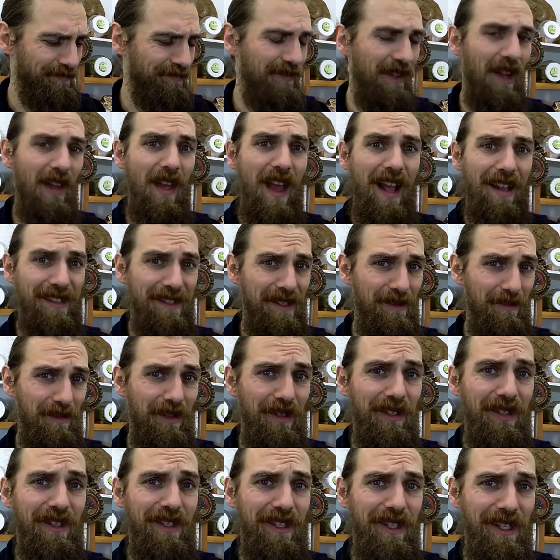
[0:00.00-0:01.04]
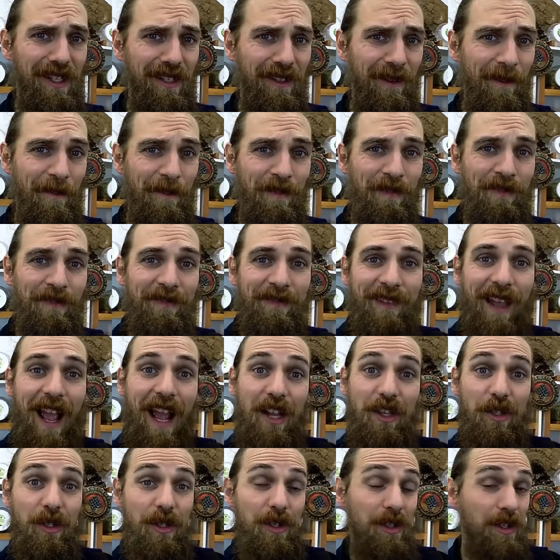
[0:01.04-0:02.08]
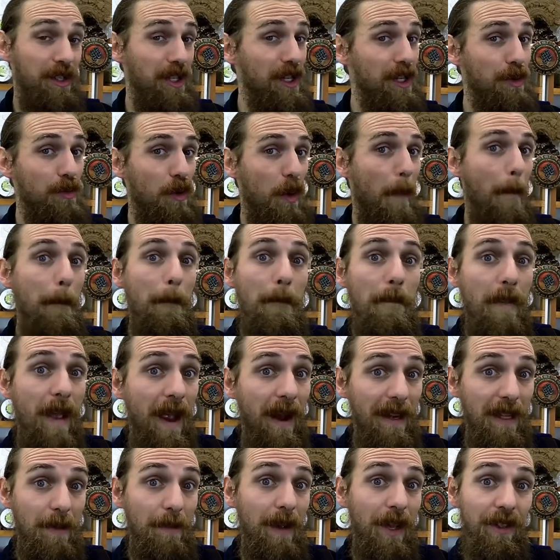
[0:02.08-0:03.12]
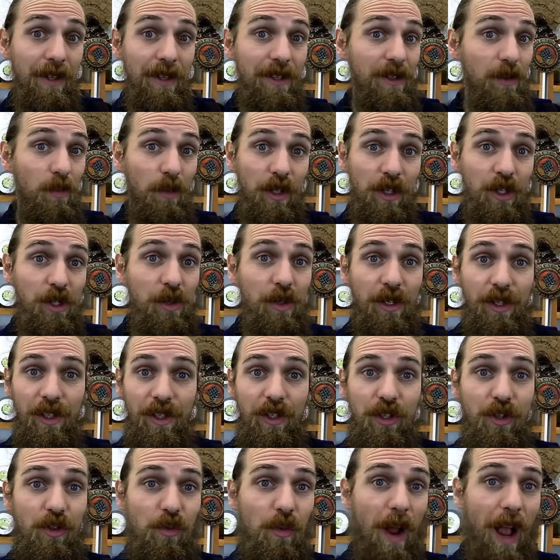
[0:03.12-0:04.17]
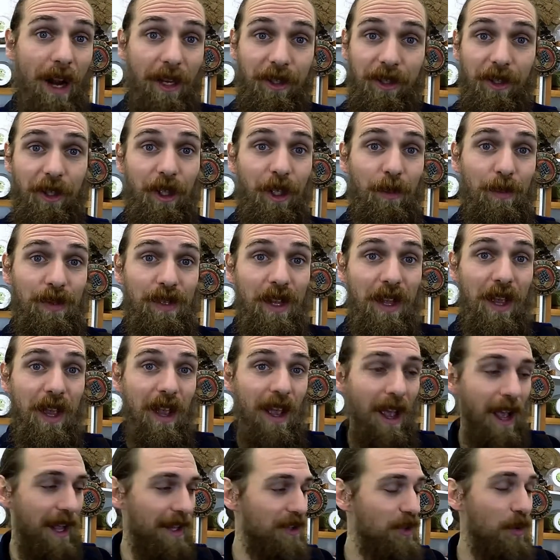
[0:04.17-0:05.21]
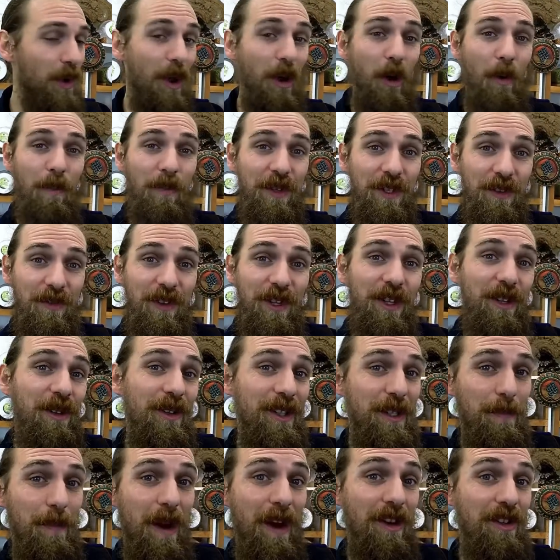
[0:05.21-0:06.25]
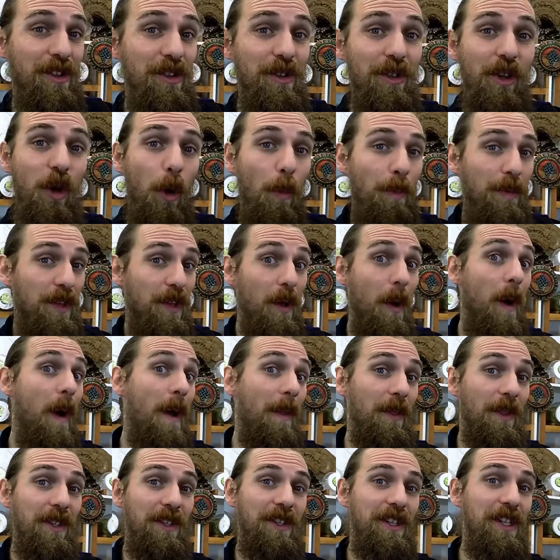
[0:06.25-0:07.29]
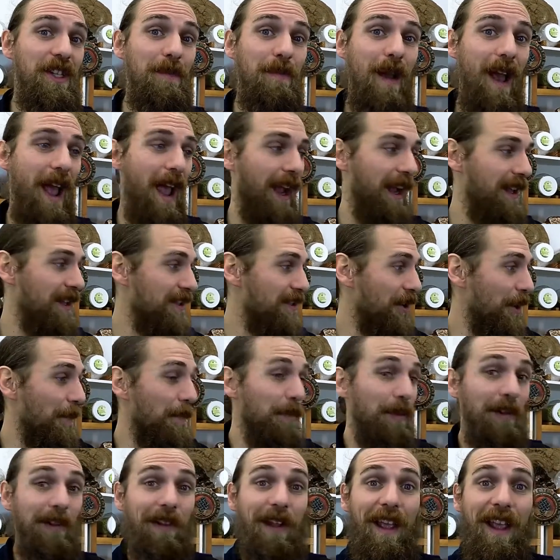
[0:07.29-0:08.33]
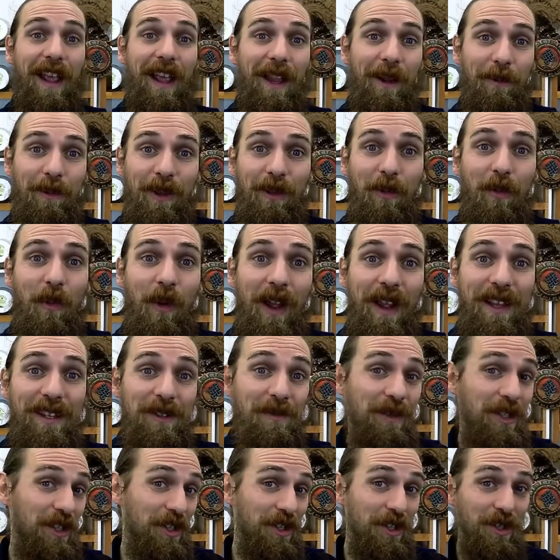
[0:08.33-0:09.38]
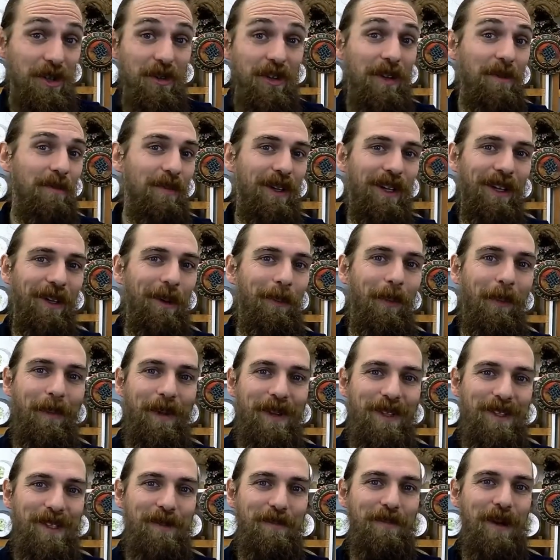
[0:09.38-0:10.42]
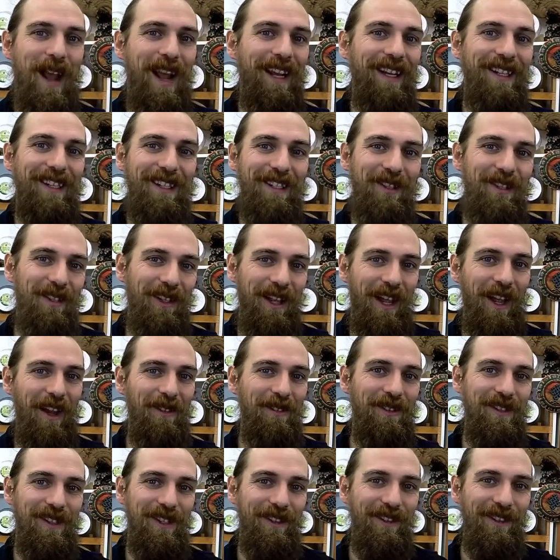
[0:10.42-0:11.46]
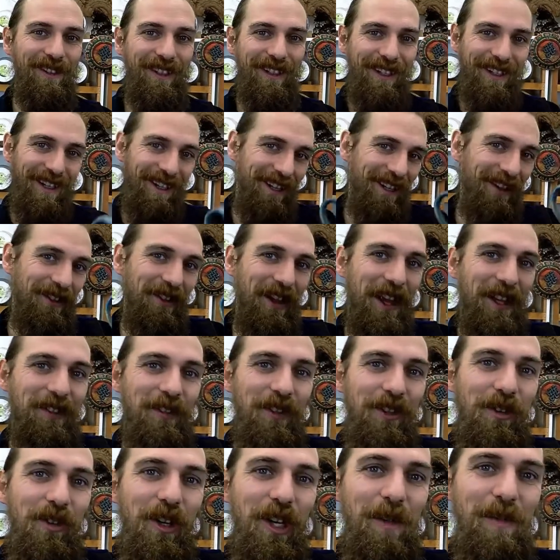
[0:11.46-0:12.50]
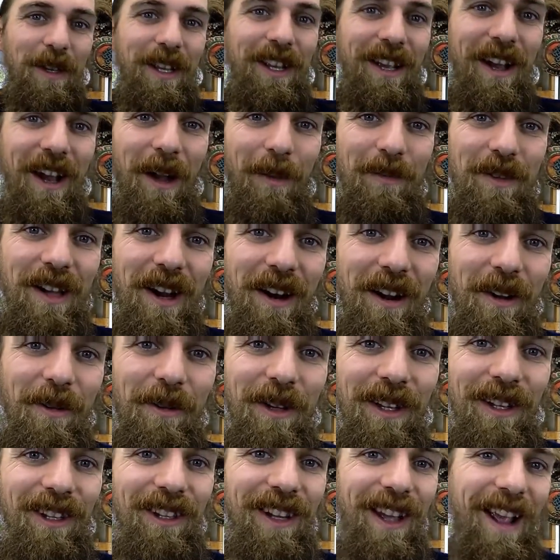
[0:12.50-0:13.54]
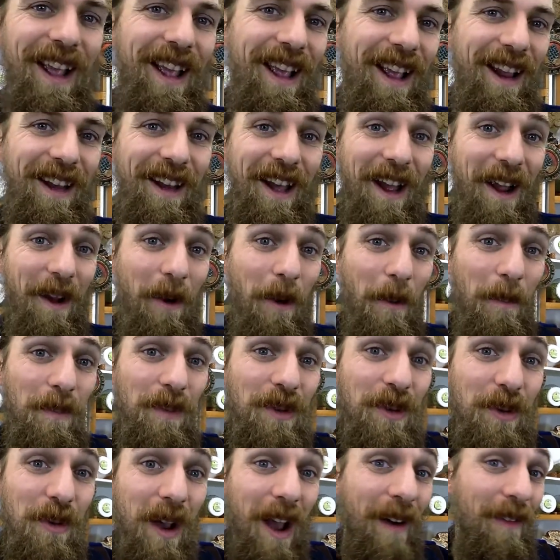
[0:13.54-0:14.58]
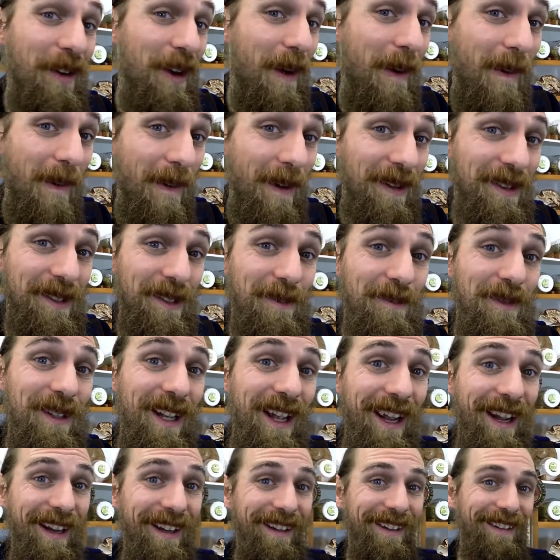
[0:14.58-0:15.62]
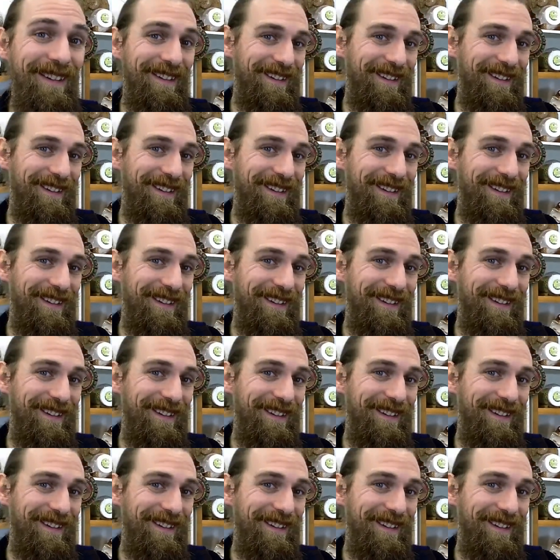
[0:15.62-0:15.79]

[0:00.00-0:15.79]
Now that's some good tea. As you can see, there are many methods in which you can extract herbs. And so I hope this video inspires you to go beyond the tea bag and start playing with ways in which you can bring herbal medicine back into your life. So thanks for joining me. I'm Yarrow Willard, and I hope you have an awesome day.